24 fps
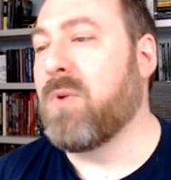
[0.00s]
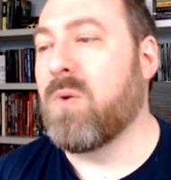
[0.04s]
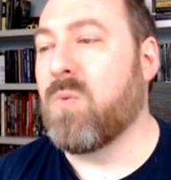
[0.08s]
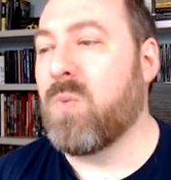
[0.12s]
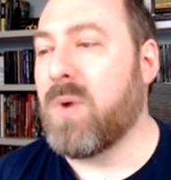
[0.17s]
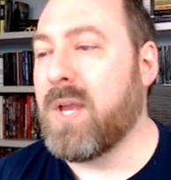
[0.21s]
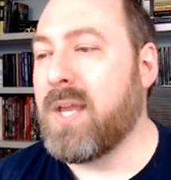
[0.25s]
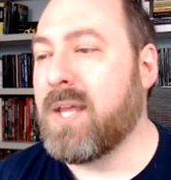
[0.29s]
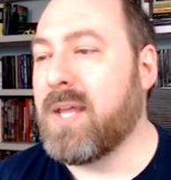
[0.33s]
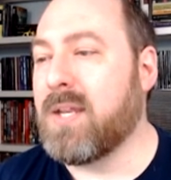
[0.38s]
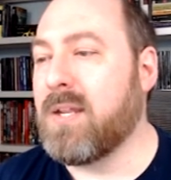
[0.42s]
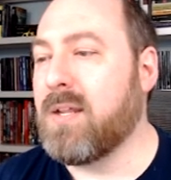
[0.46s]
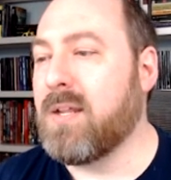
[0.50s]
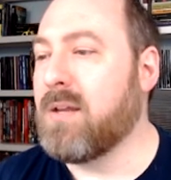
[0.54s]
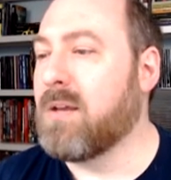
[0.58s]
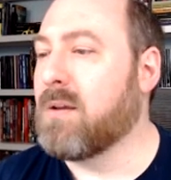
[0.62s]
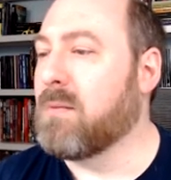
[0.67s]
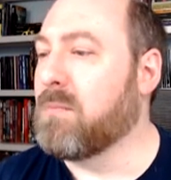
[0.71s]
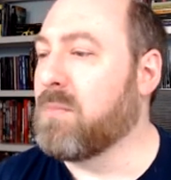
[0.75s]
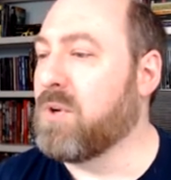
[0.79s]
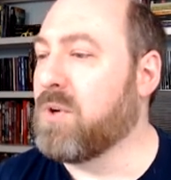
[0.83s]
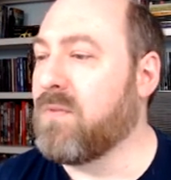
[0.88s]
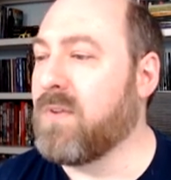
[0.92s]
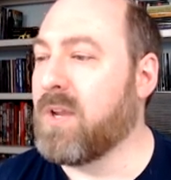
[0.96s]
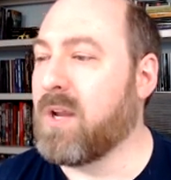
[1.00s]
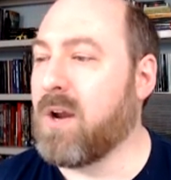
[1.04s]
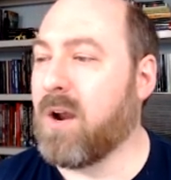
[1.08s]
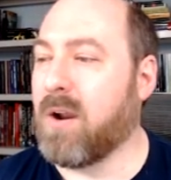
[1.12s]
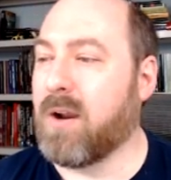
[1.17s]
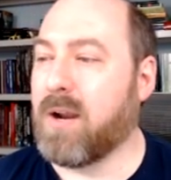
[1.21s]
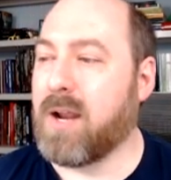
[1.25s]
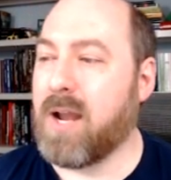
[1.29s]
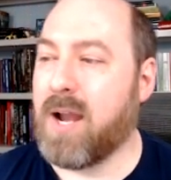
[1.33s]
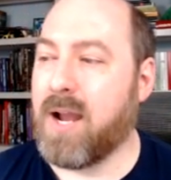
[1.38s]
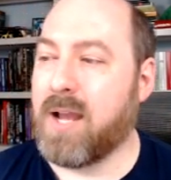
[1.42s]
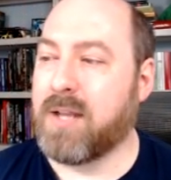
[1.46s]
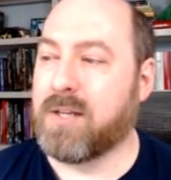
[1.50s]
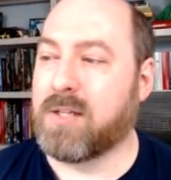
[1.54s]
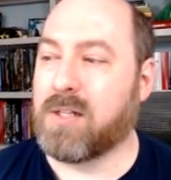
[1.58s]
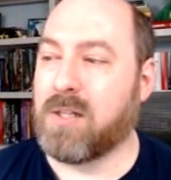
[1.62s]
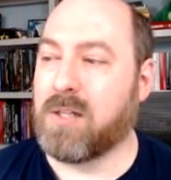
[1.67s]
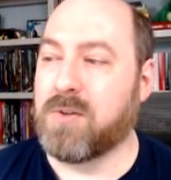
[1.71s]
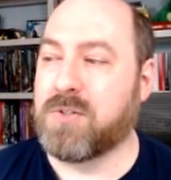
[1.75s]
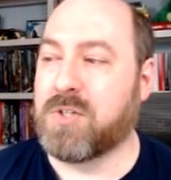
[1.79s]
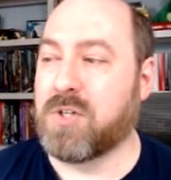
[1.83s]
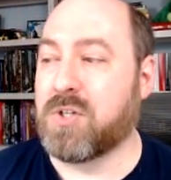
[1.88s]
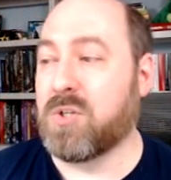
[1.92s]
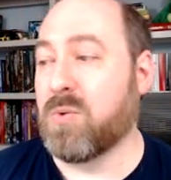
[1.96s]
win, moving our kind
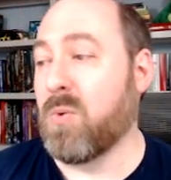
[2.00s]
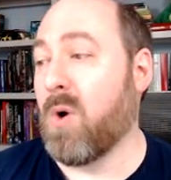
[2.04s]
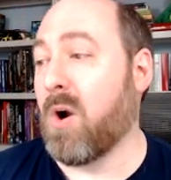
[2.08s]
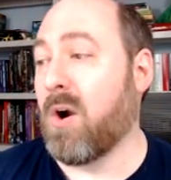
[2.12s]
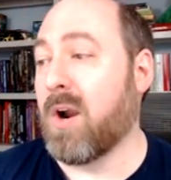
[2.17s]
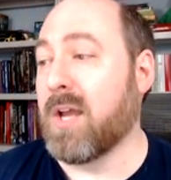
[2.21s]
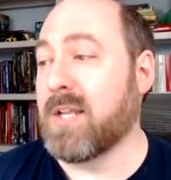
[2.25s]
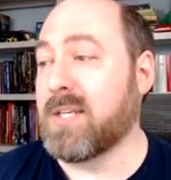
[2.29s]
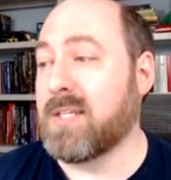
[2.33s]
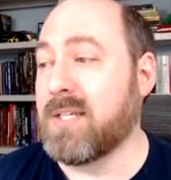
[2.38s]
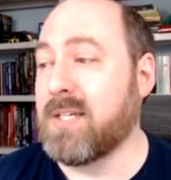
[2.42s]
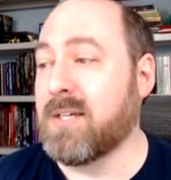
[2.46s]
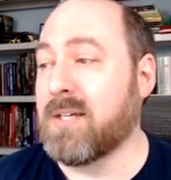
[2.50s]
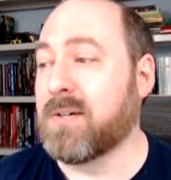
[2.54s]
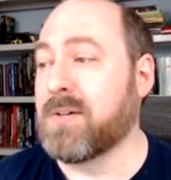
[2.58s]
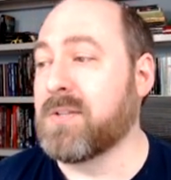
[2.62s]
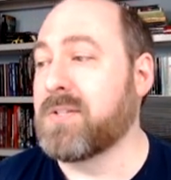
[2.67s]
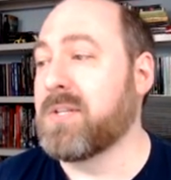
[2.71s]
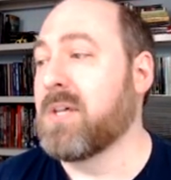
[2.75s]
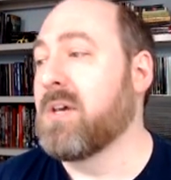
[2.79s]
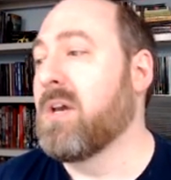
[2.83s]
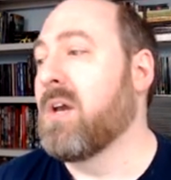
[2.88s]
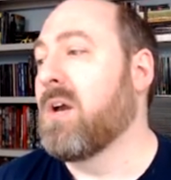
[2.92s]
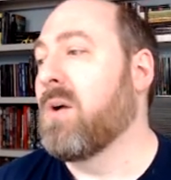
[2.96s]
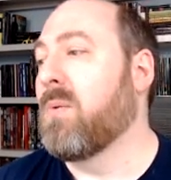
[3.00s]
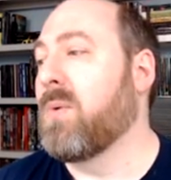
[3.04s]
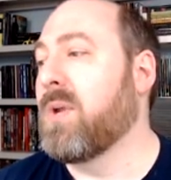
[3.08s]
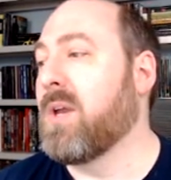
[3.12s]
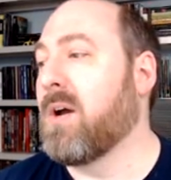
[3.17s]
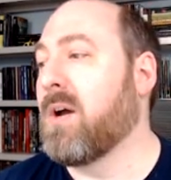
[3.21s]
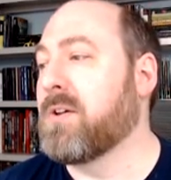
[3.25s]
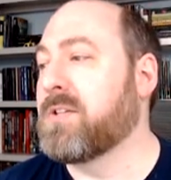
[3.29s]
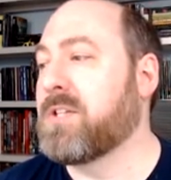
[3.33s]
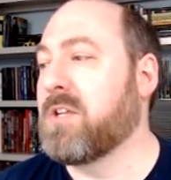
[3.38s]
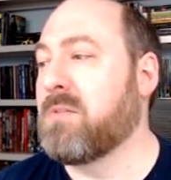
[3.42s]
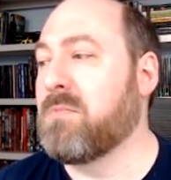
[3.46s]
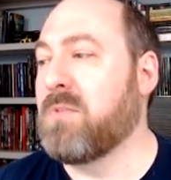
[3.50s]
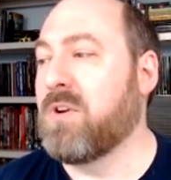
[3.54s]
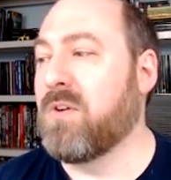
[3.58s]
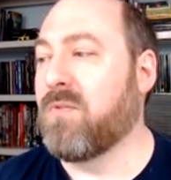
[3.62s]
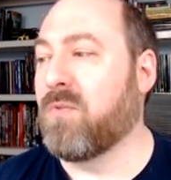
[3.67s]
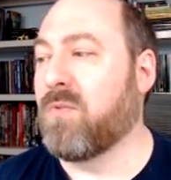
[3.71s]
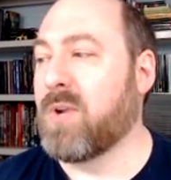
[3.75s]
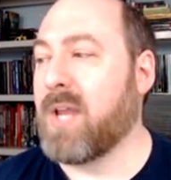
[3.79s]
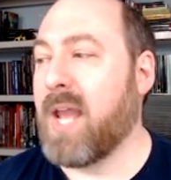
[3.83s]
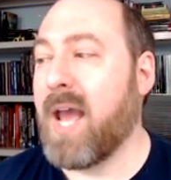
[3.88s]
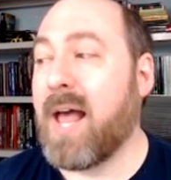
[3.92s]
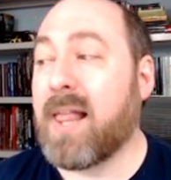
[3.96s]
closer to our ideals, we also move
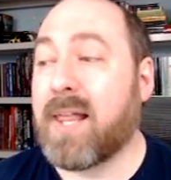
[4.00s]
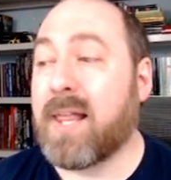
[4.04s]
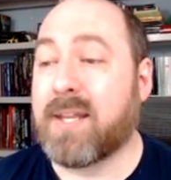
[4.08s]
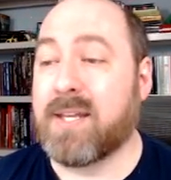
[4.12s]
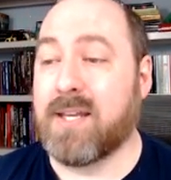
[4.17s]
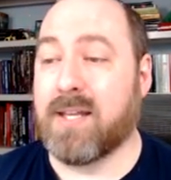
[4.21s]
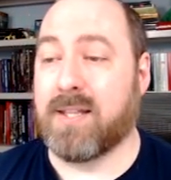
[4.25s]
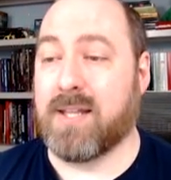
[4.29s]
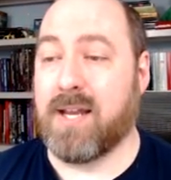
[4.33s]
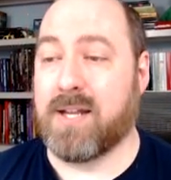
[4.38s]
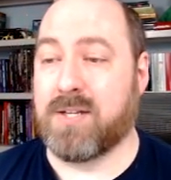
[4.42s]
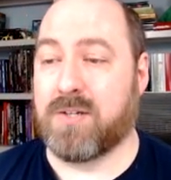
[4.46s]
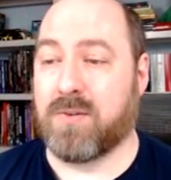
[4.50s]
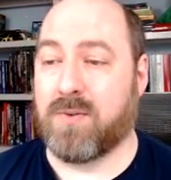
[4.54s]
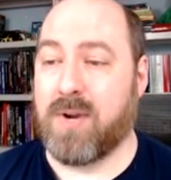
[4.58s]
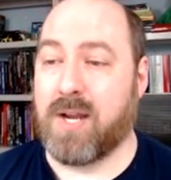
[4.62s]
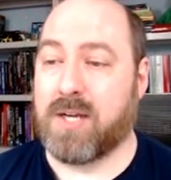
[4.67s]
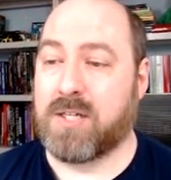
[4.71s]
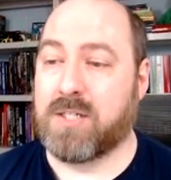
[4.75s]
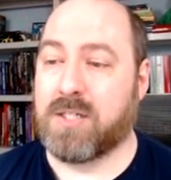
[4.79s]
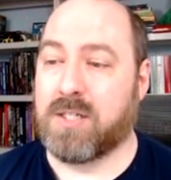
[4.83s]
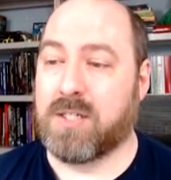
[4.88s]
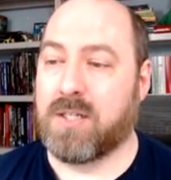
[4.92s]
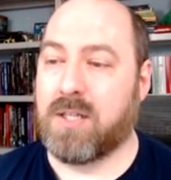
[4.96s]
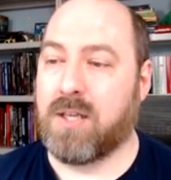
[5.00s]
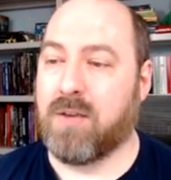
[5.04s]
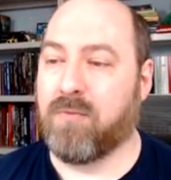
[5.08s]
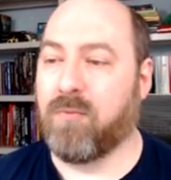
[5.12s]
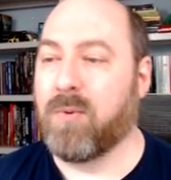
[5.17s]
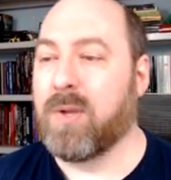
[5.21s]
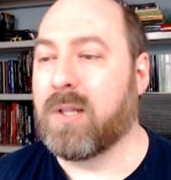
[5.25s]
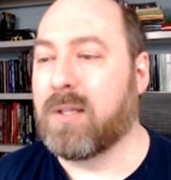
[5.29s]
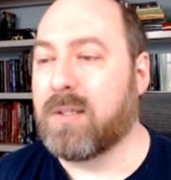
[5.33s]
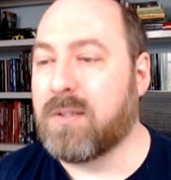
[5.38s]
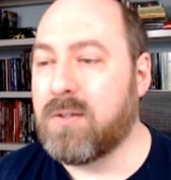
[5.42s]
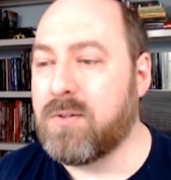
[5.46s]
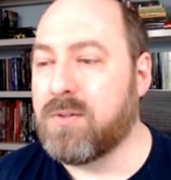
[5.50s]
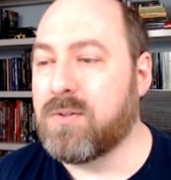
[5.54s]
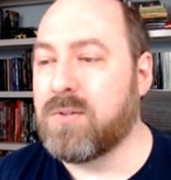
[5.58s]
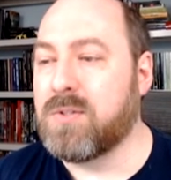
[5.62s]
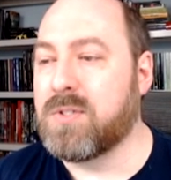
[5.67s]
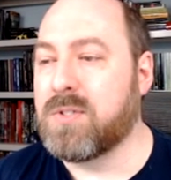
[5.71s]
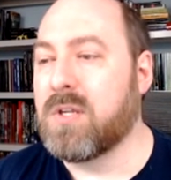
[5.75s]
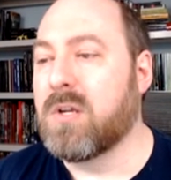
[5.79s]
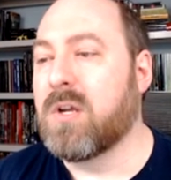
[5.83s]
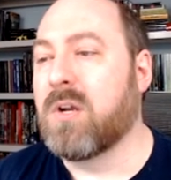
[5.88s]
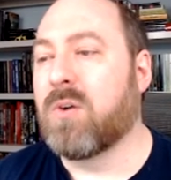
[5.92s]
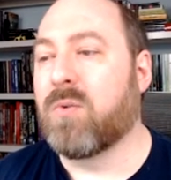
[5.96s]
reality in that direction. If we
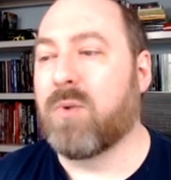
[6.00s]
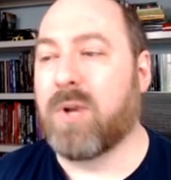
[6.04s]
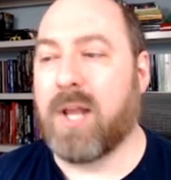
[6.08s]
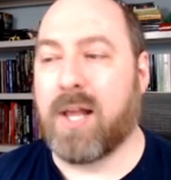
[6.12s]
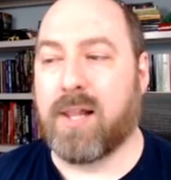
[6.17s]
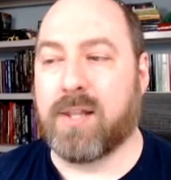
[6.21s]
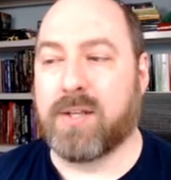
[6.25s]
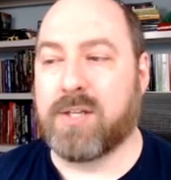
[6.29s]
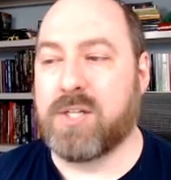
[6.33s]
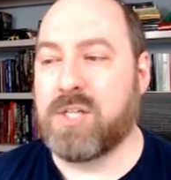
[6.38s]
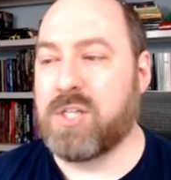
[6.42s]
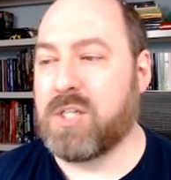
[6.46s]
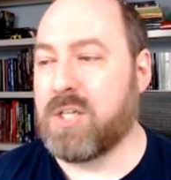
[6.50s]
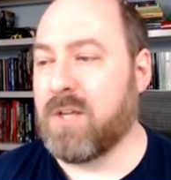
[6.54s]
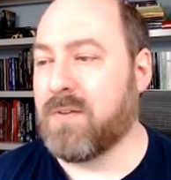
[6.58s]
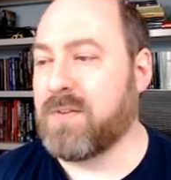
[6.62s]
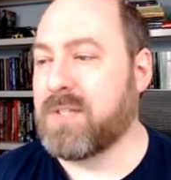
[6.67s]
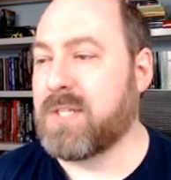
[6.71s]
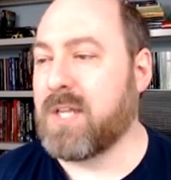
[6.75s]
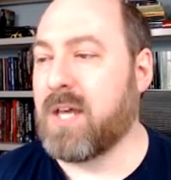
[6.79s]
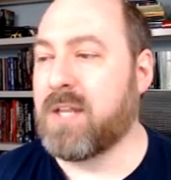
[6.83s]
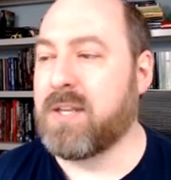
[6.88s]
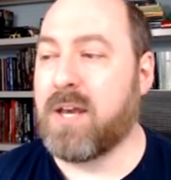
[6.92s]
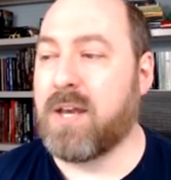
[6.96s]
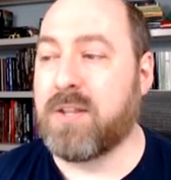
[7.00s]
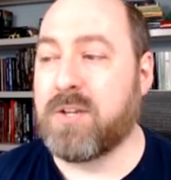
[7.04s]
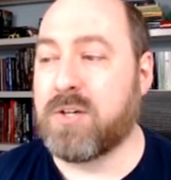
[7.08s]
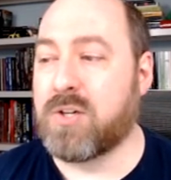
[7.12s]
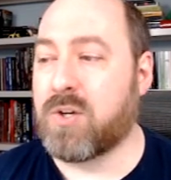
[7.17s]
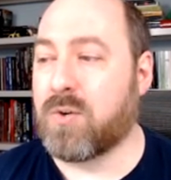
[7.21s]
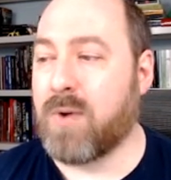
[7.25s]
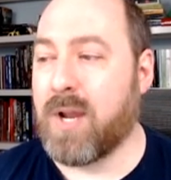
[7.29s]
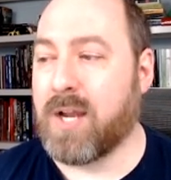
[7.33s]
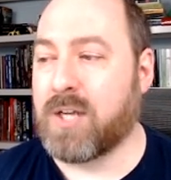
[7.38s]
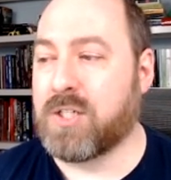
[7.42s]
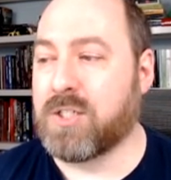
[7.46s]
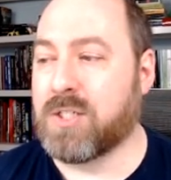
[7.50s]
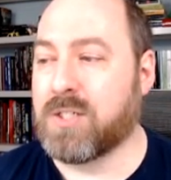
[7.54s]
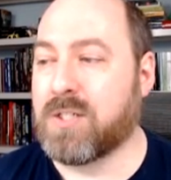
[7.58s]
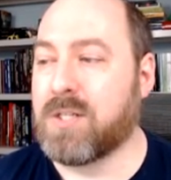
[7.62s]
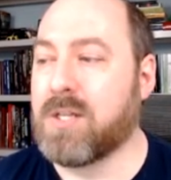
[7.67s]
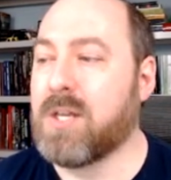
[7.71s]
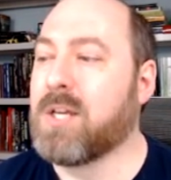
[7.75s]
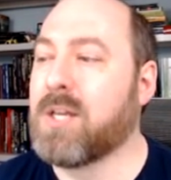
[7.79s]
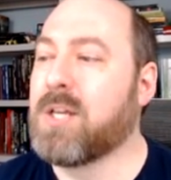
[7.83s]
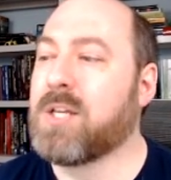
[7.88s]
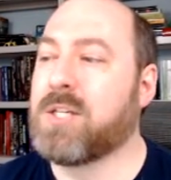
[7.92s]
lose, reality shifts another direction.